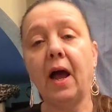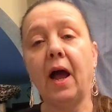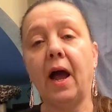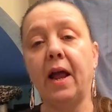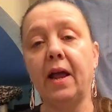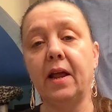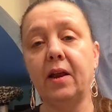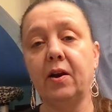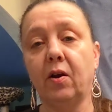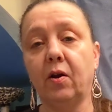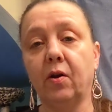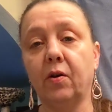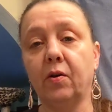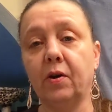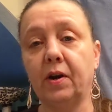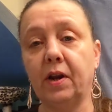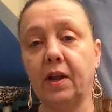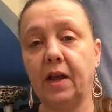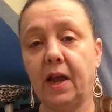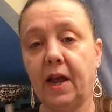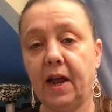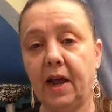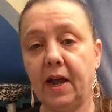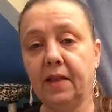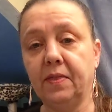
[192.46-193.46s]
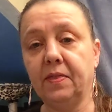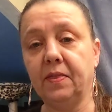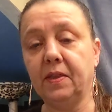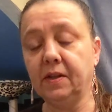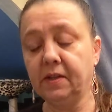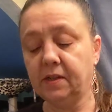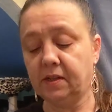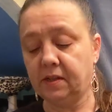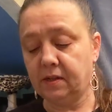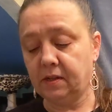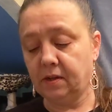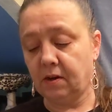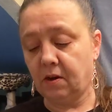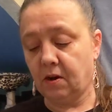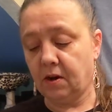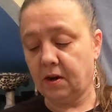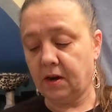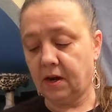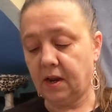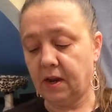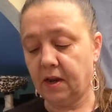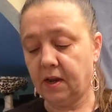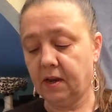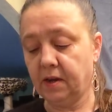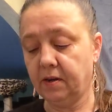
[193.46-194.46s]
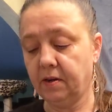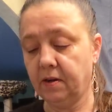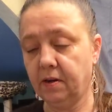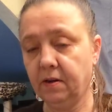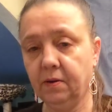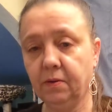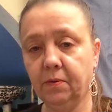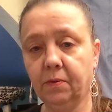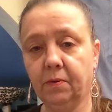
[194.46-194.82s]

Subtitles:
I had already had this on hand